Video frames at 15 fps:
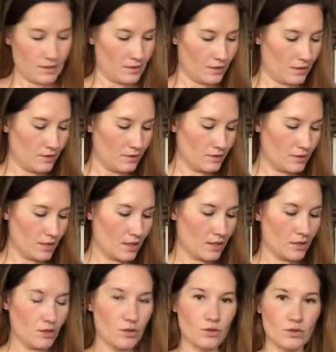Then you'll
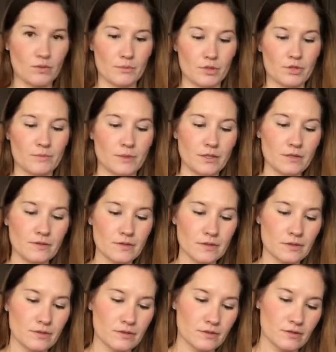take your
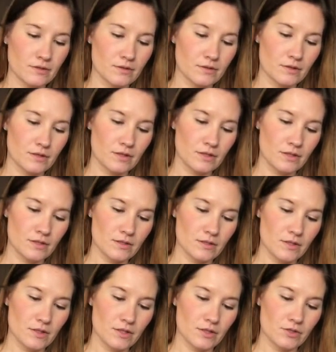marshmallows, and these
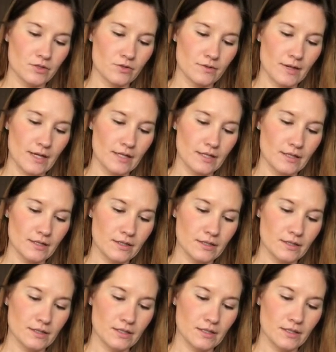are your Dracula
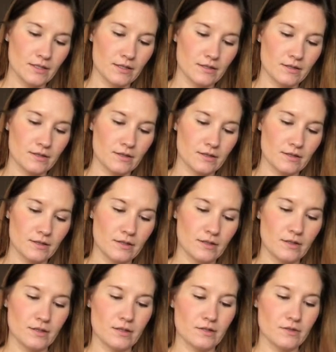teeth.
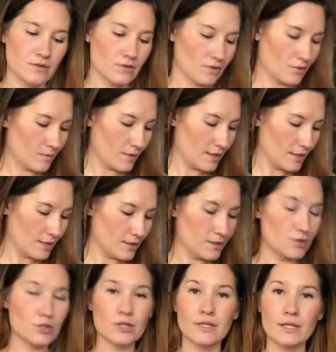So the red
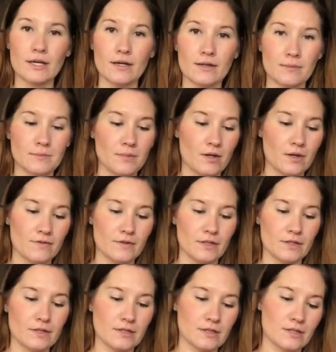is your gum,
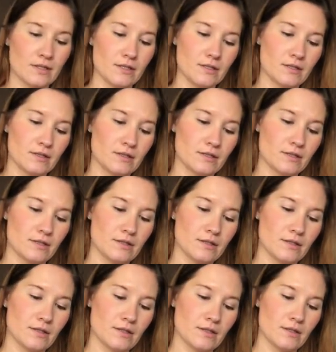obviously,
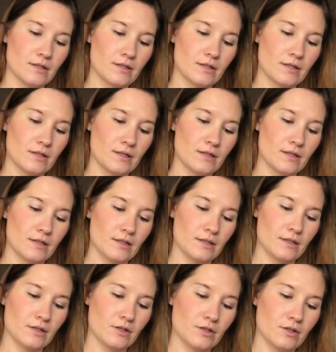and
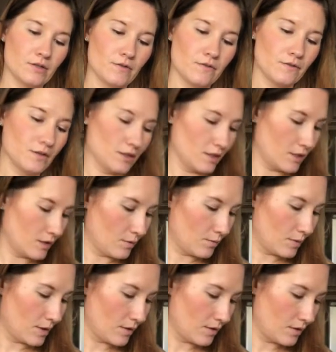then you're gonna fill it in
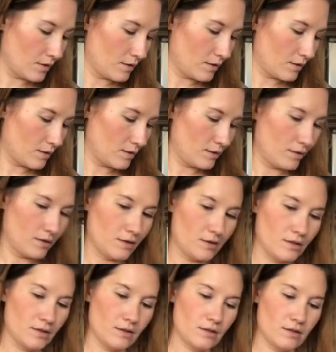with
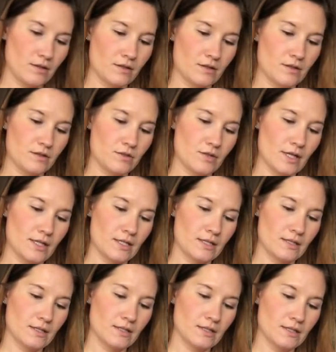the
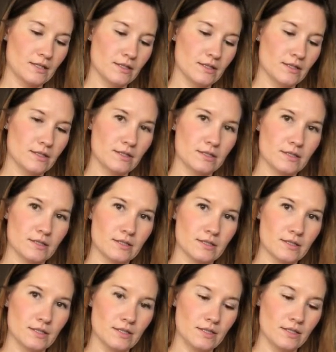Dracula
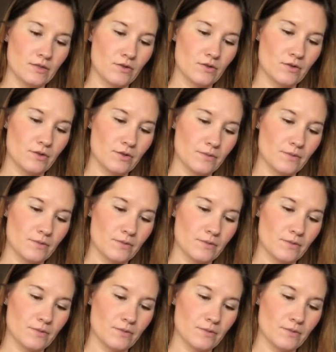teeth.